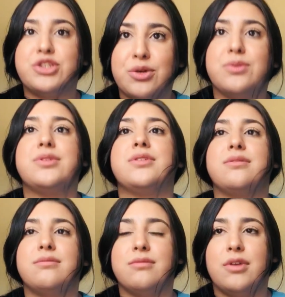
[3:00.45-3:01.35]
chose
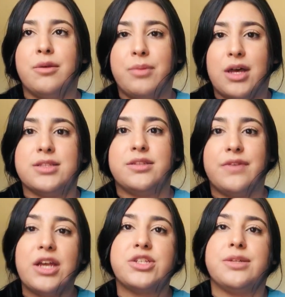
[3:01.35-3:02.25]
a positive
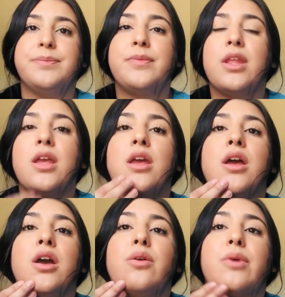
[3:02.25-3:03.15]
action.
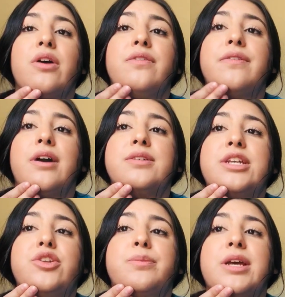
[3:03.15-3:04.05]
Ralph found
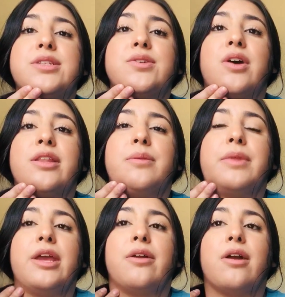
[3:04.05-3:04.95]
a new pencil on the
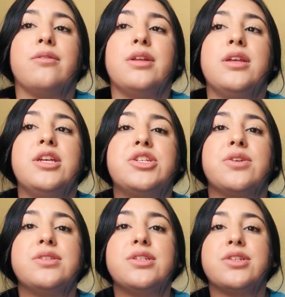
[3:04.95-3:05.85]
playground. He
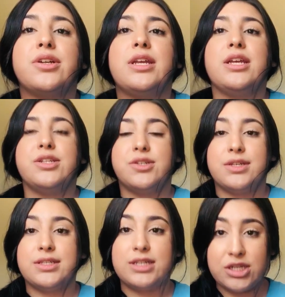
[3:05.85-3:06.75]
chose to turn it into
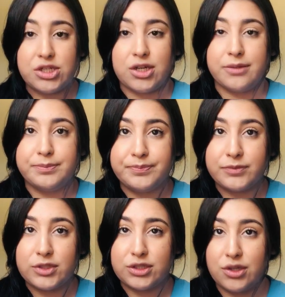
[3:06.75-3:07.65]
his teacher.
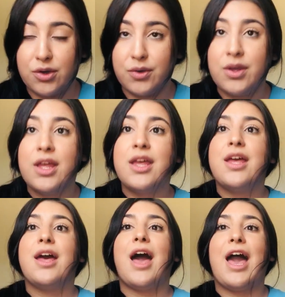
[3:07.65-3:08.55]
So
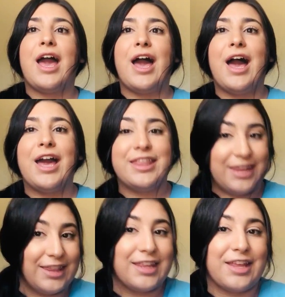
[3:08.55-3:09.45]
I
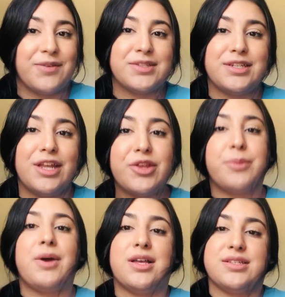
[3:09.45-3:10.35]
think that that was
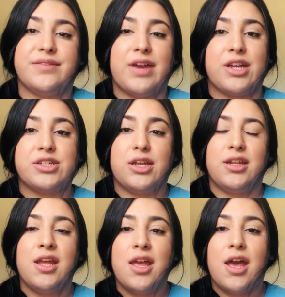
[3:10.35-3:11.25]
another positive
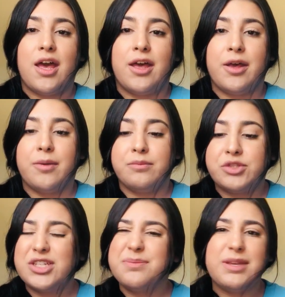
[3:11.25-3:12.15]
action.
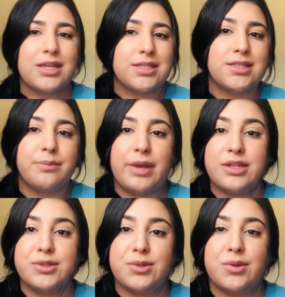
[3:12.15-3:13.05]
Just because it's a
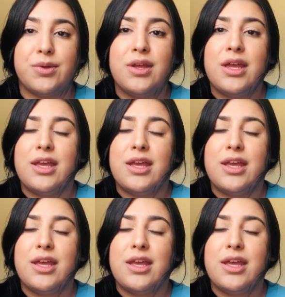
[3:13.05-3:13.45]
pencil,